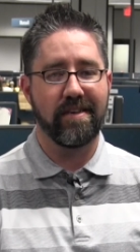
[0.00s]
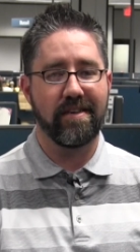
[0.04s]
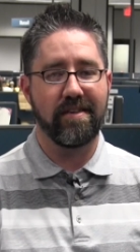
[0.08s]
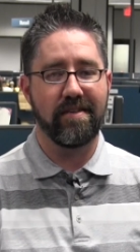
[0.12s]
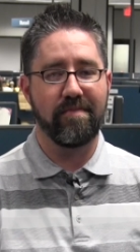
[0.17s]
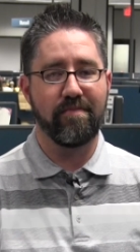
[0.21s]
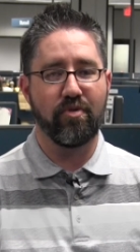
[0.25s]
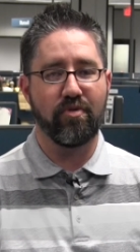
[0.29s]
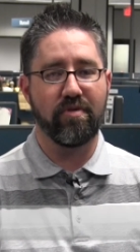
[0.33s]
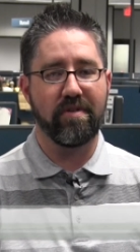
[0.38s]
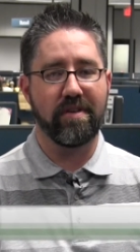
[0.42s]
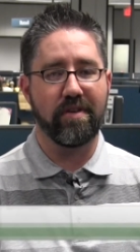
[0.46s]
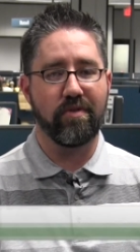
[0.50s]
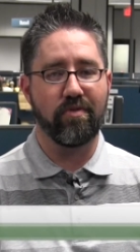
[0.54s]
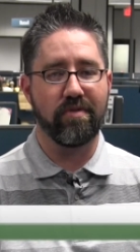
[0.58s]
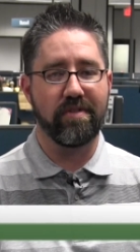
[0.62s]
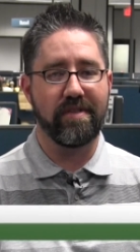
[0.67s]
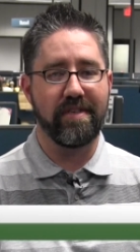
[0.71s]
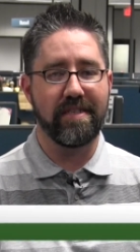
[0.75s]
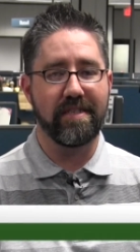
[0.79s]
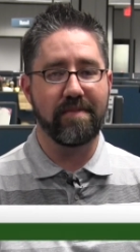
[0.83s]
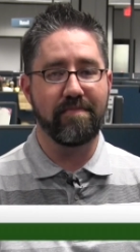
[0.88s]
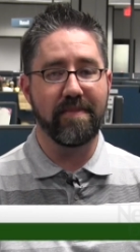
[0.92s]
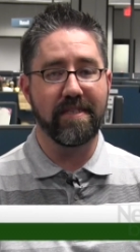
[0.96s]
Good morning,
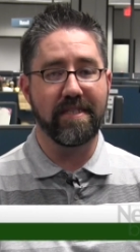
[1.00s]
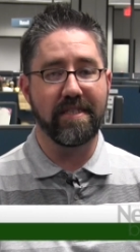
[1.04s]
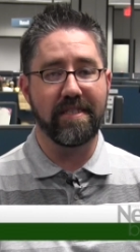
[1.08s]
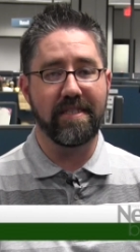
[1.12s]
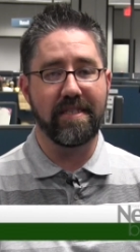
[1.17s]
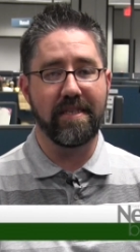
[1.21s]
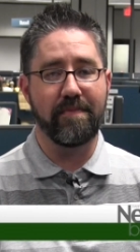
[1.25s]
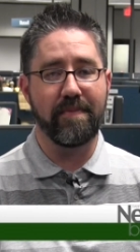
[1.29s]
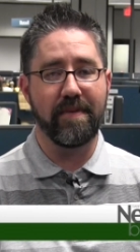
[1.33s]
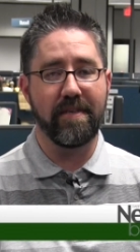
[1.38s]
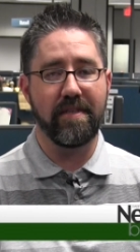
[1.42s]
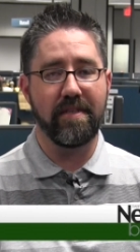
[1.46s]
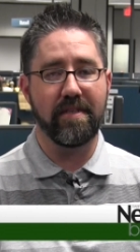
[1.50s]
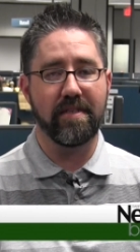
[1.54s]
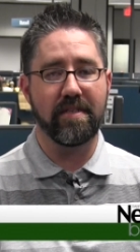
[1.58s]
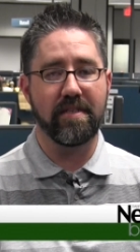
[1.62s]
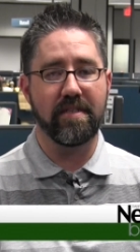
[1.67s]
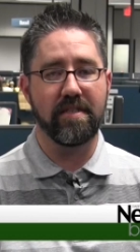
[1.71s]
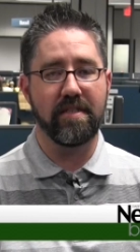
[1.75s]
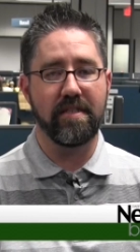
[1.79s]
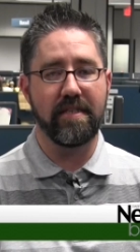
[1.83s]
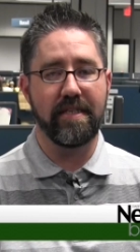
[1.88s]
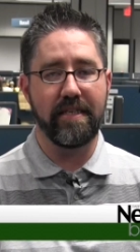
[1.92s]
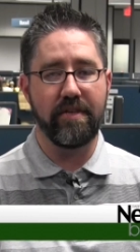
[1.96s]
Northeast Mississippi. This
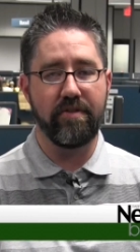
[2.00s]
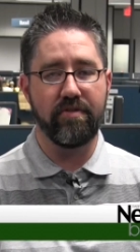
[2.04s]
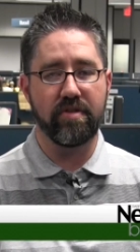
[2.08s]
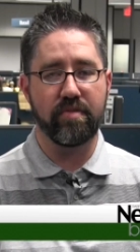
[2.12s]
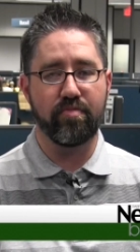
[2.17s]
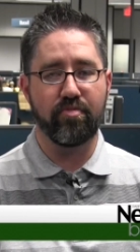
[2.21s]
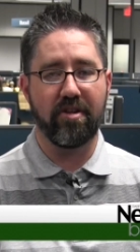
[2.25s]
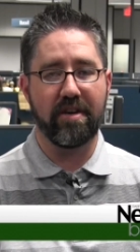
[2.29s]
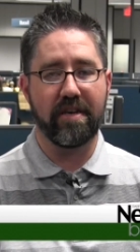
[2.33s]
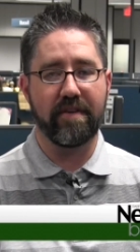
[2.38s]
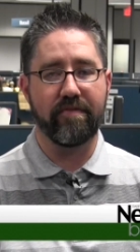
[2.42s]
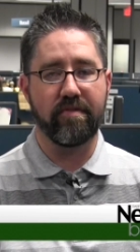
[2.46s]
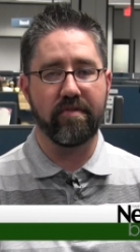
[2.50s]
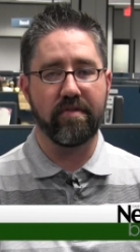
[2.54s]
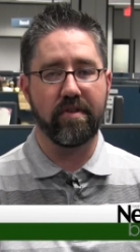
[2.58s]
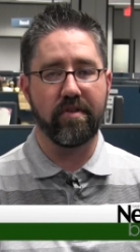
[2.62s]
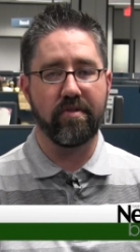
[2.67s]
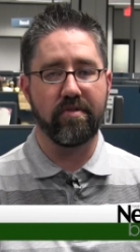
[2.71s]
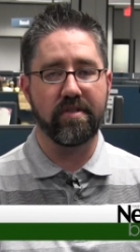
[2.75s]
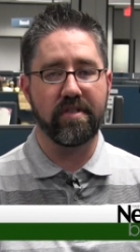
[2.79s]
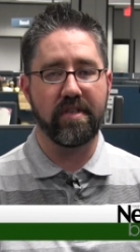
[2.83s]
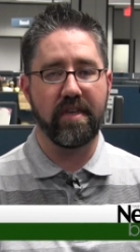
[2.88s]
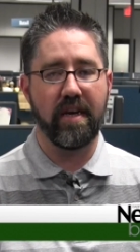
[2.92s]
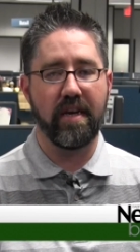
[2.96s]
is News Break for
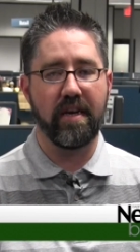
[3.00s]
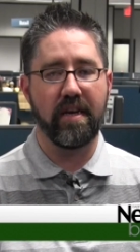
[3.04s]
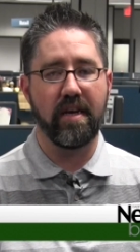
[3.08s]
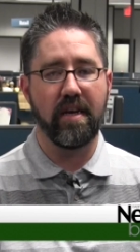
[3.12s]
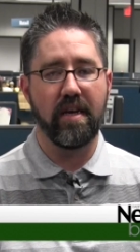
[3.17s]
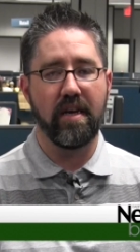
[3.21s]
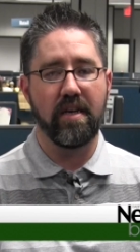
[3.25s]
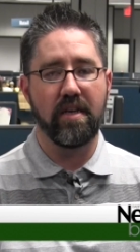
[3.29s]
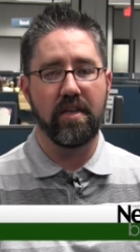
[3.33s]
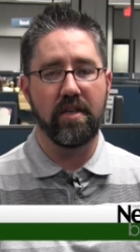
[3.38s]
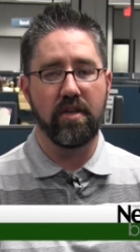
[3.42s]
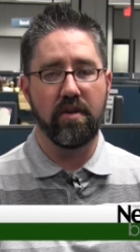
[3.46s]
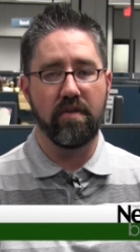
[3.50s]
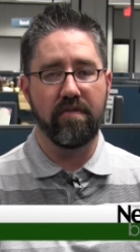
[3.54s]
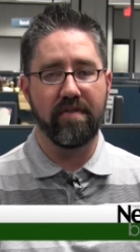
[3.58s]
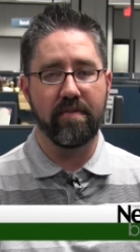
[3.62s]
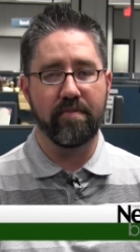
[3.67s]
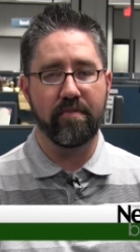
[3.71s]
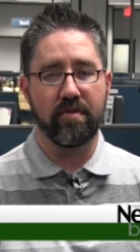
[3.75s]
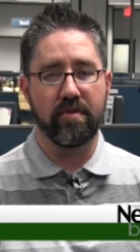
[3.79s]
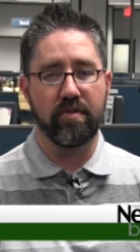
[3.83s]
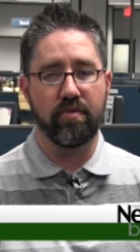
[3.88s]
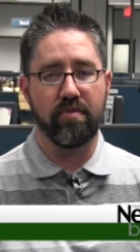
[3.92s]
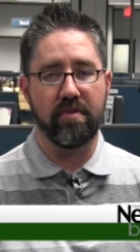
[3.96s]
Thursday,
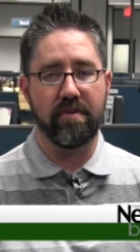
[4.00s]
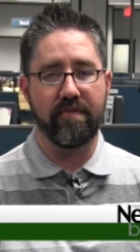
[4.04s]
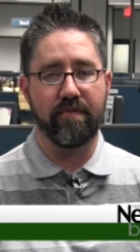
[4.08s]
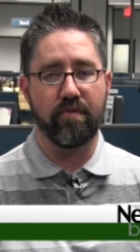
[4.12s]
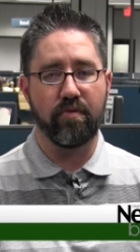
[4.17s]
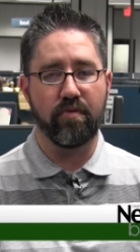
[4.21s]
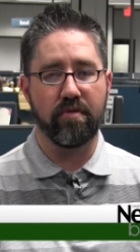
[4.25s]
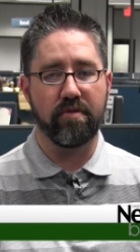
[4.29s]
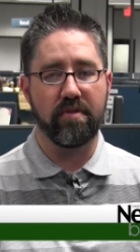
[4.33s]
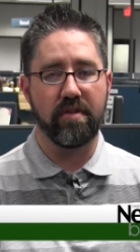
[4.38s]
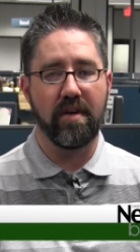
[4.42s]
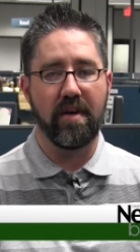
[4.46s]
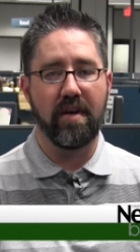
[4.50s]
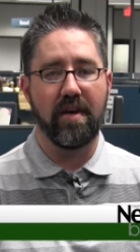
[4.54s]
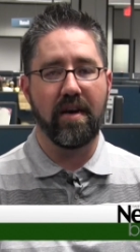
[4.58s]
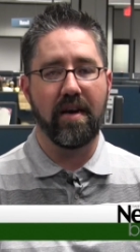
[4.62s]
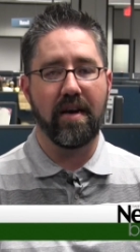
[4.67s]
November 24th.